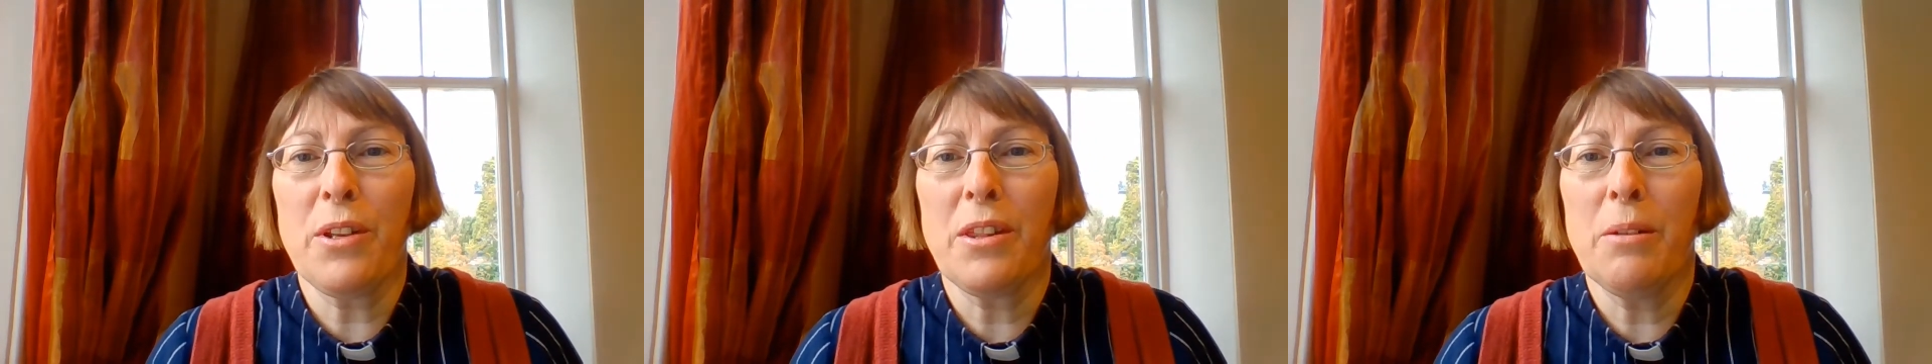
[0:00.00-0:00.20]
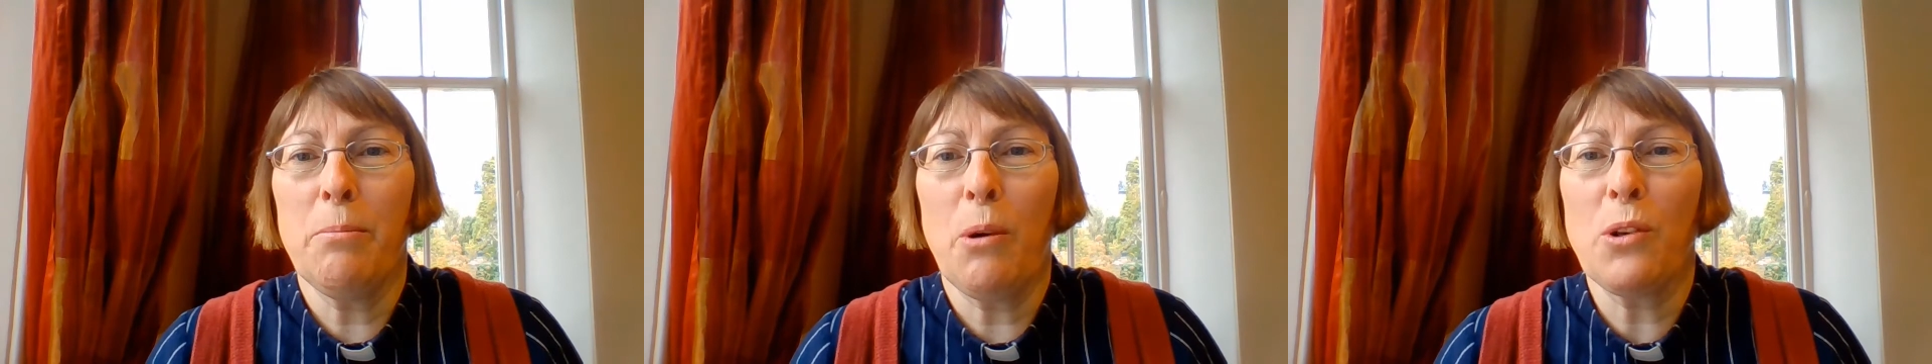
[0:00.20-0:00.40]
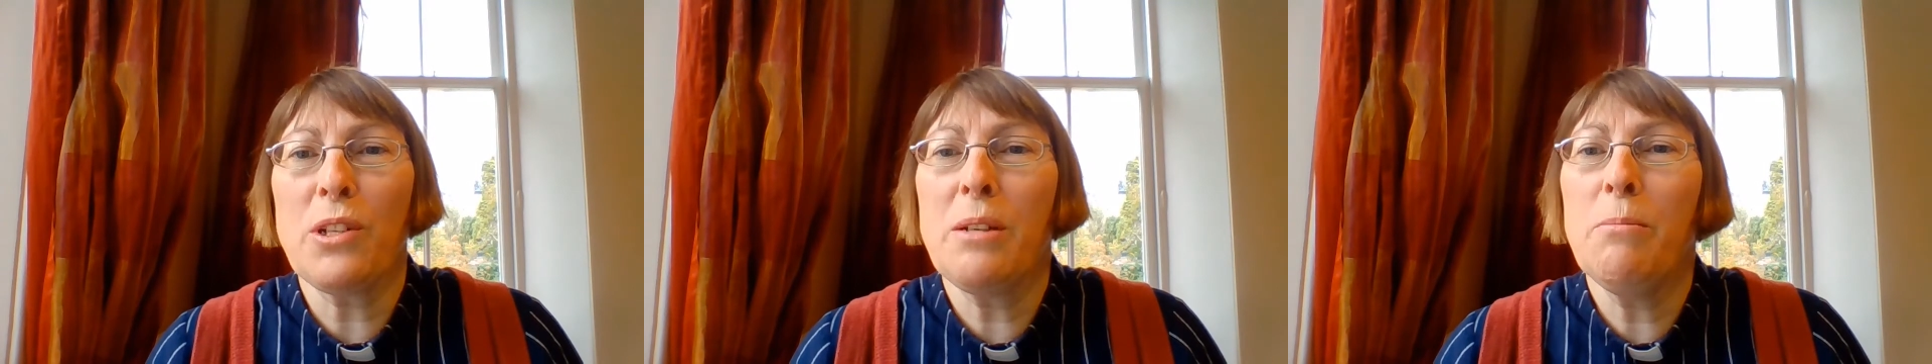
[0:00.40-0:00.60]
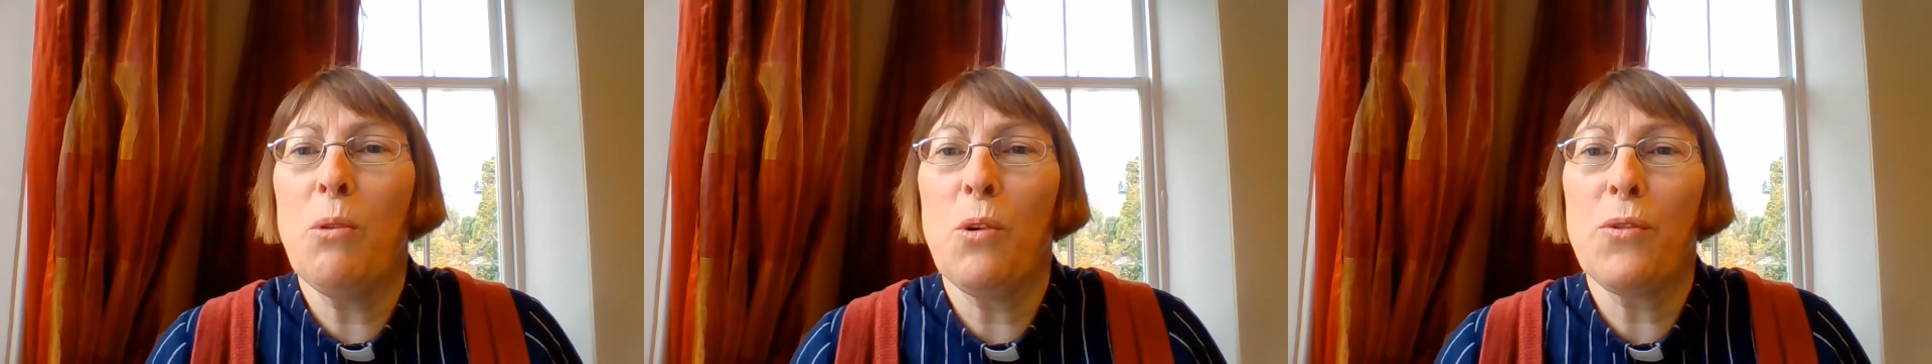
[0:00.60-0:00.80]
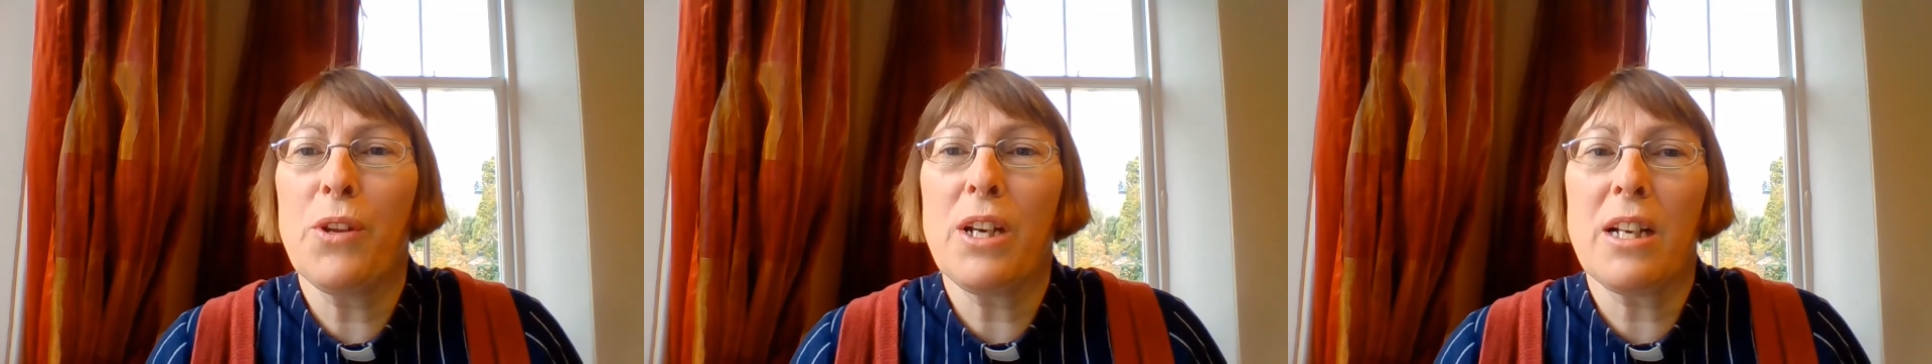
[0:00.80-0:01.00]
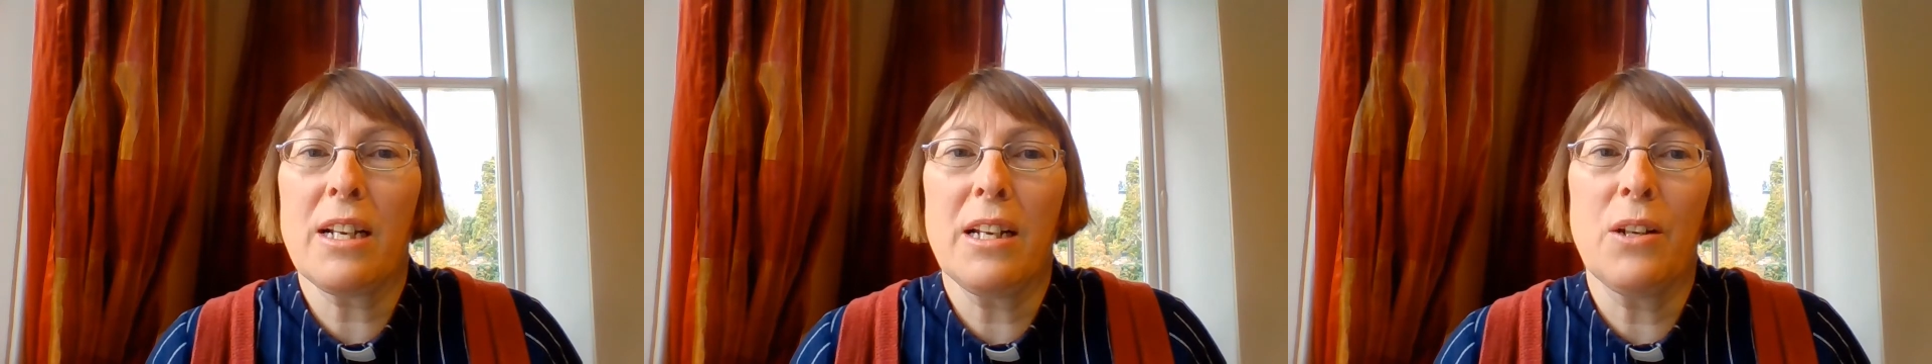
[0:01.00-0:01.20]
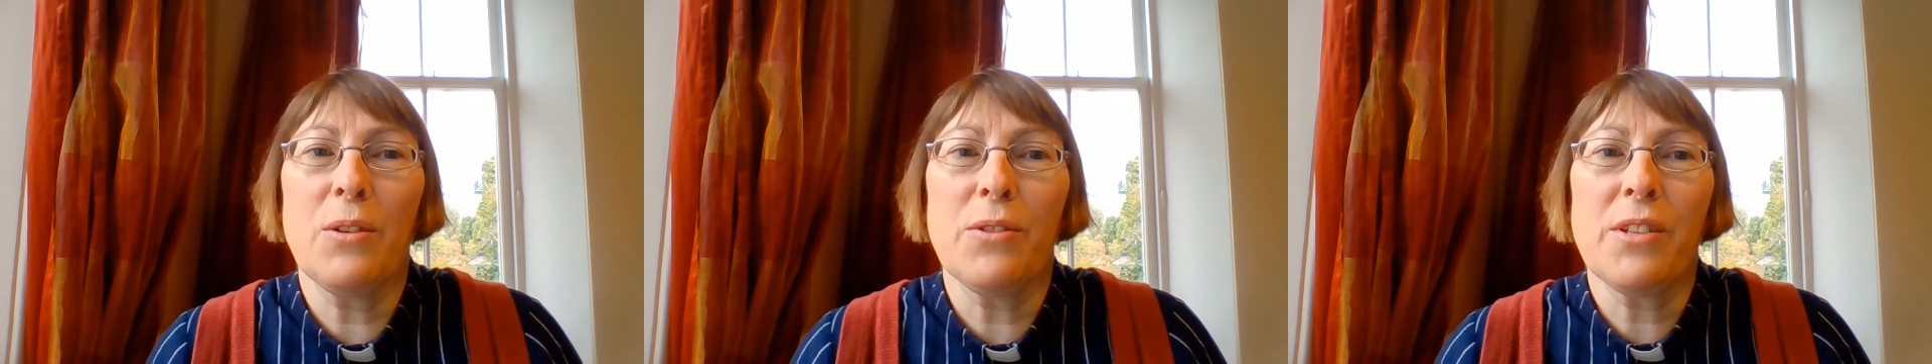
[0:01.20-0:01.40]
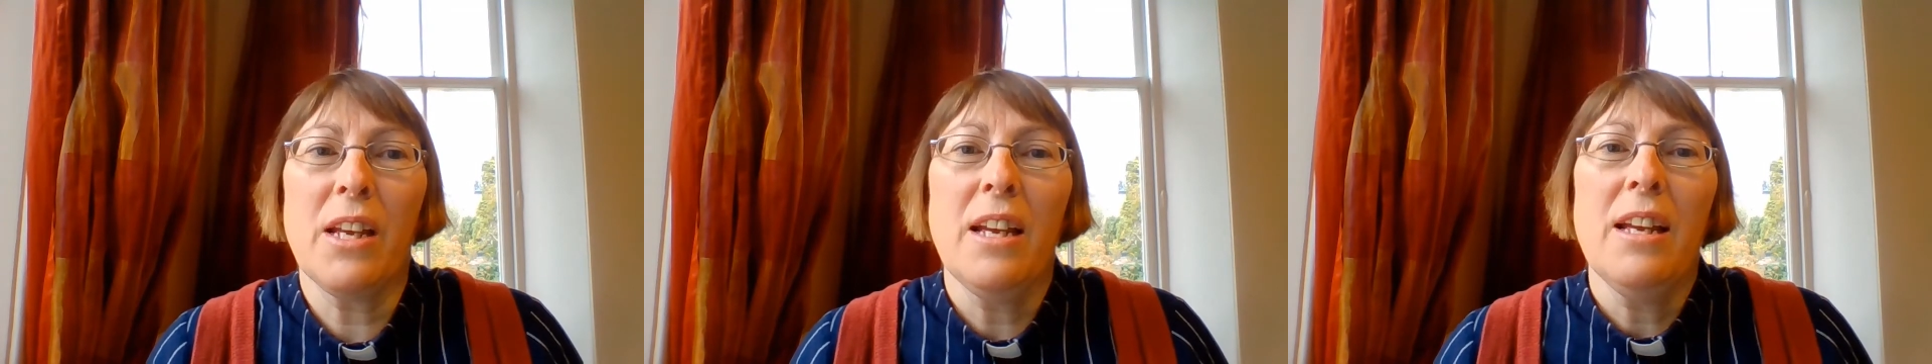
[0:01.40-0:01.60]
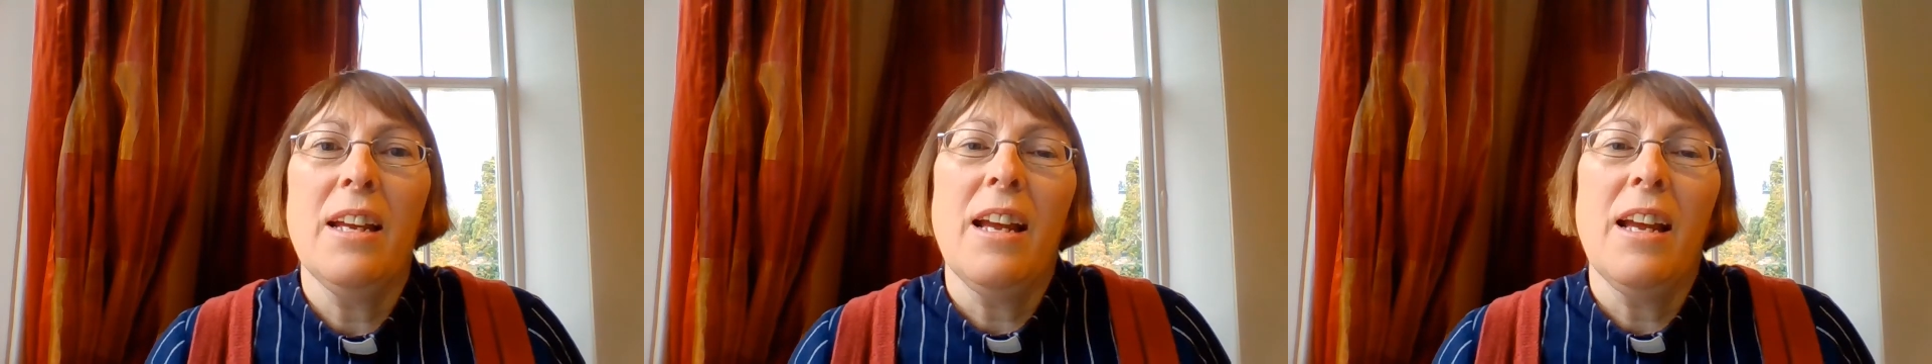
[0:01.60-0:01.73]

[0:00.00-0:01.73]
and the body more than clothes."